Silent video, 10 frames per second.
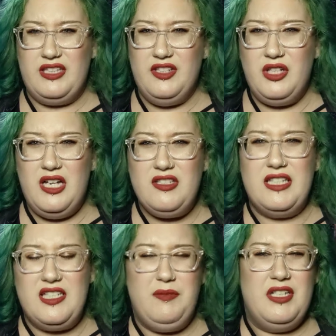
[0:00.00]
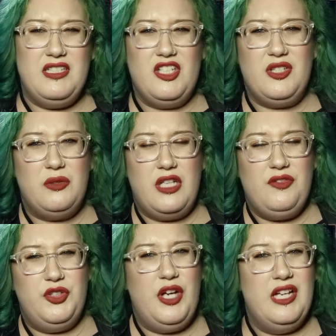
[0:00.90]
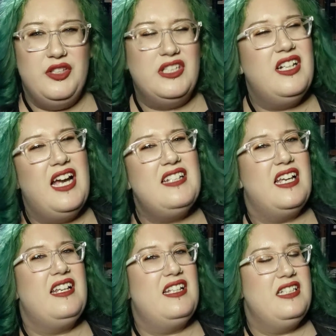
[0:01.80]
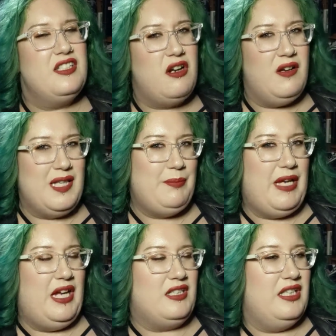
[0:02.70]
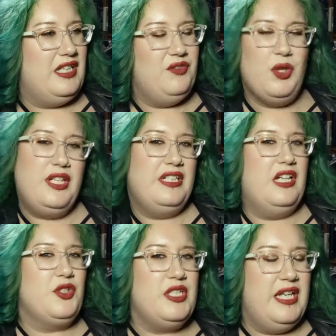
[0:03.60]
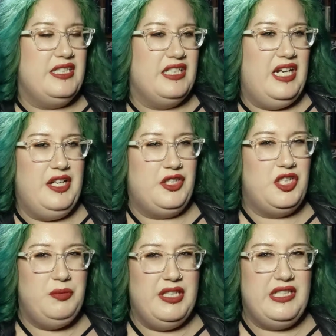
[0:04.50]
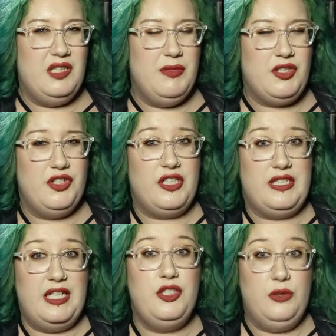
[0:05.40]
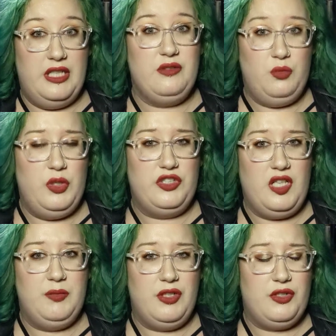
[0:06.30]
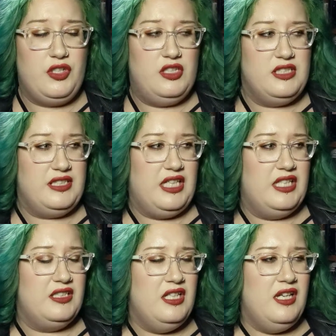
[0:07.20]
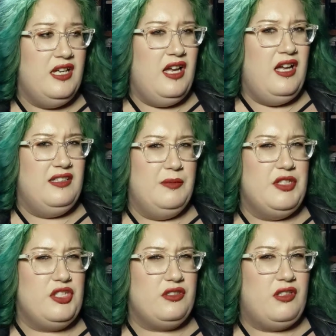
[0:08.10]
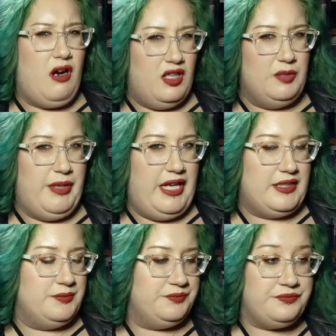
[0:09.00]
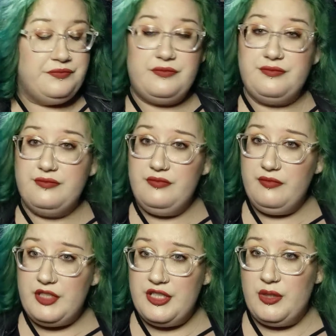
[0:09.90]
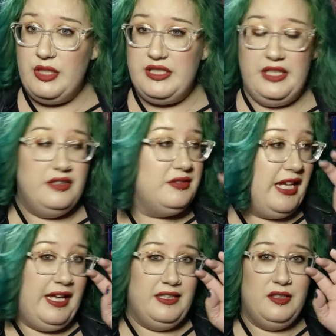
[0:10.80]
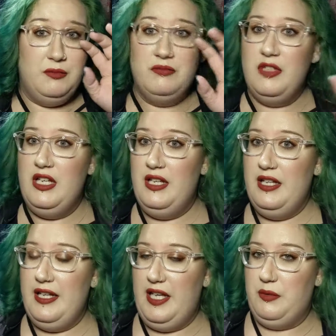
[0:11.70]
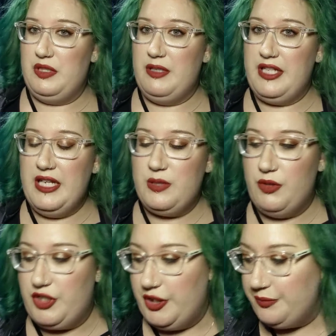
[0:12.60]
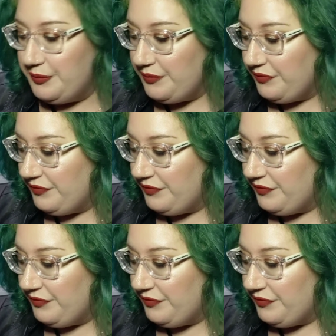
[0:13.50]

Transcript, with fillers: know, like, you know how, like, something just goes off in your head, you're like, I, I need to call that back. Like, even though I didn't understand it, and it could be a telemarketer, because I do get weird telemarketer calls like that, let me just call it back. So I did, and it was my caseworker.